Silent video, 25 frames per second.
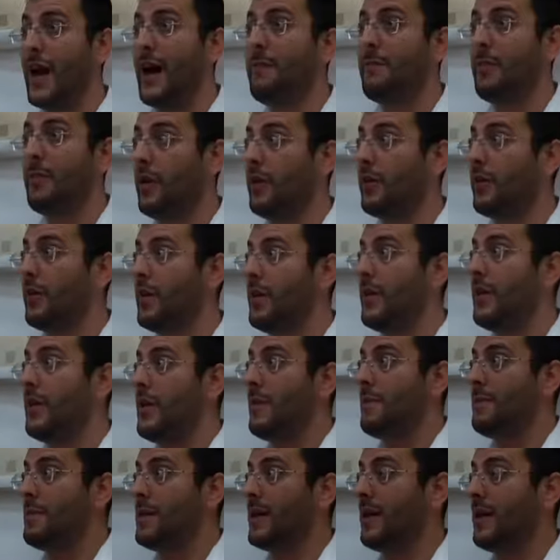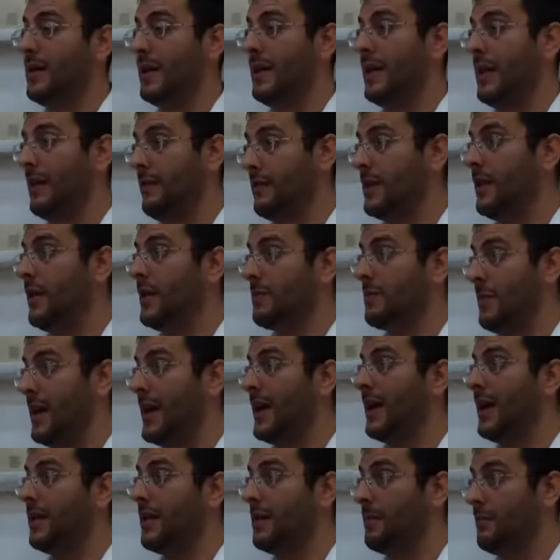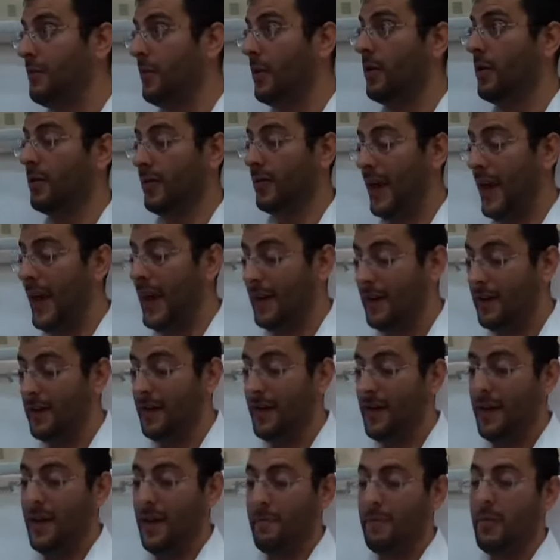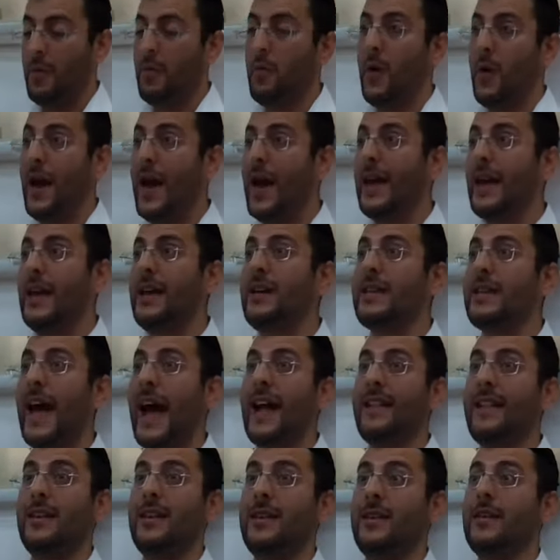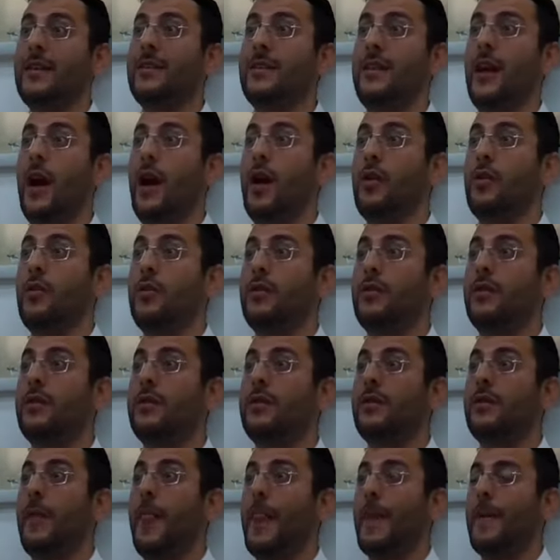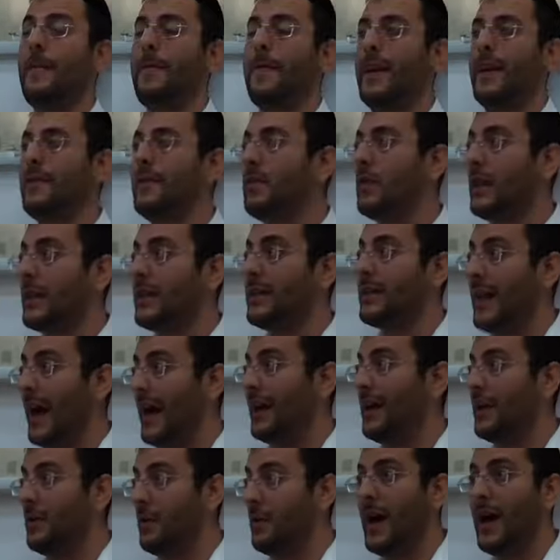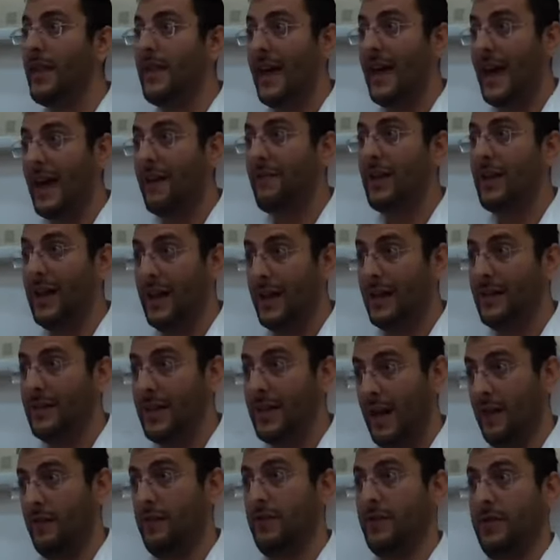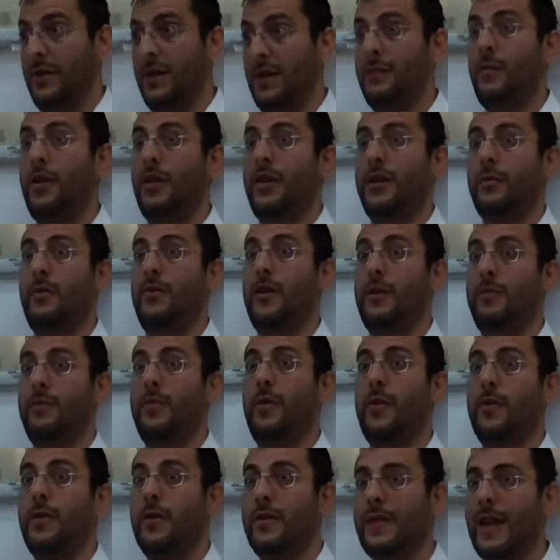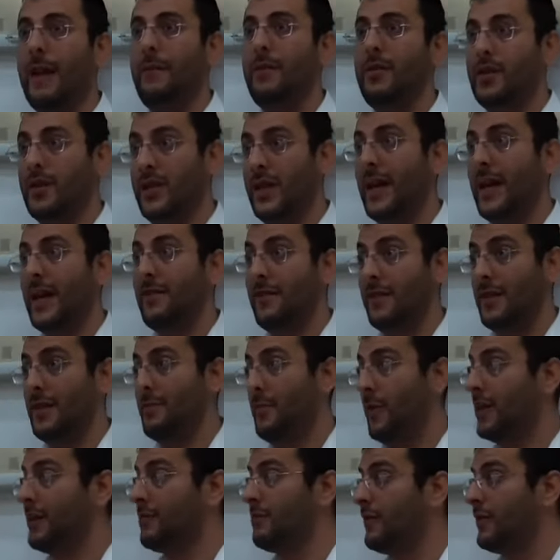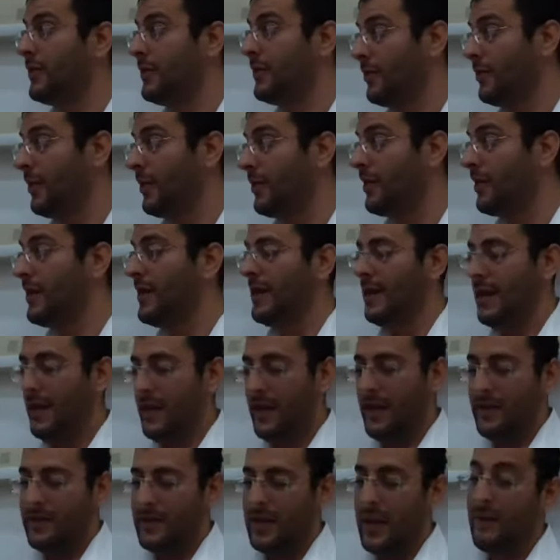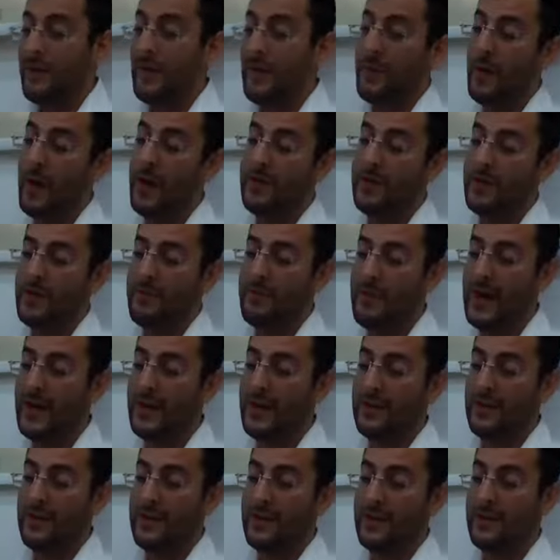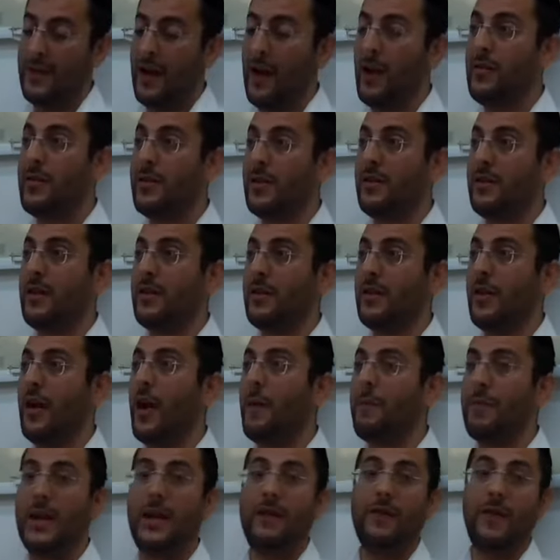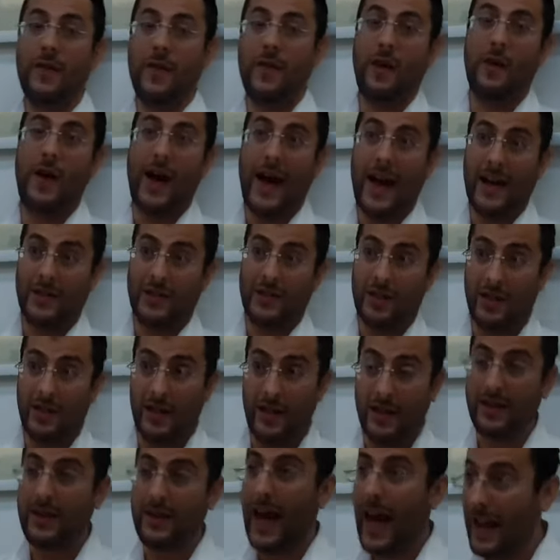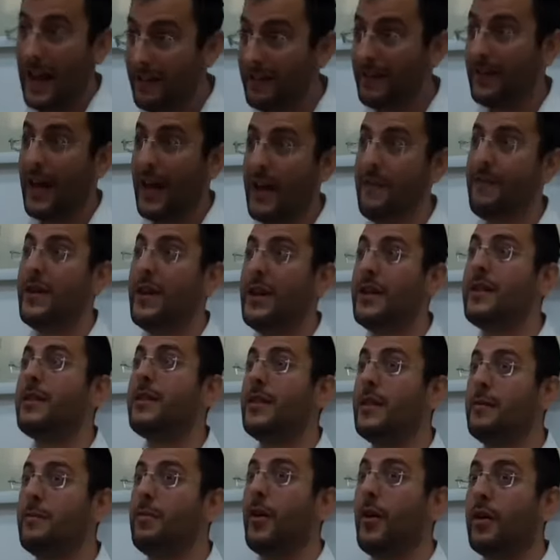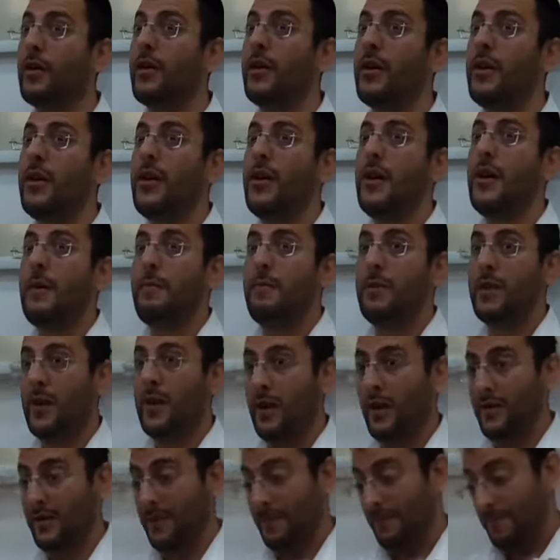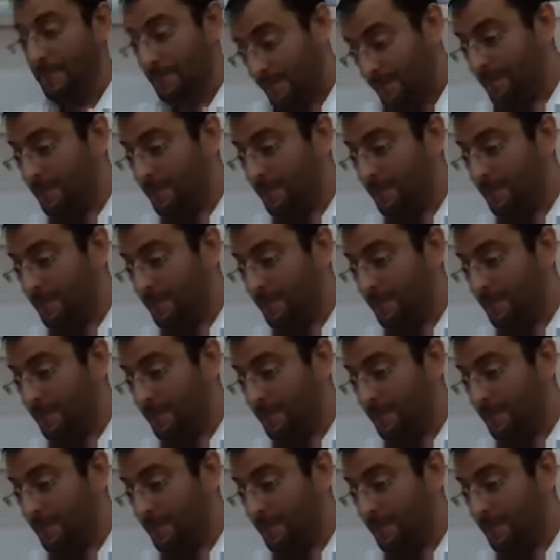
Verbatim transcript: that bor. Because he, even though he's making the bor 10, but where he's adding the stones isn't exactly where the hevel is. The hevel's on the bottom of the bor. The damaging air is on the bottom of the bor. So if a person makes the stones at the top, even though actually he's adding hevel into the bor, because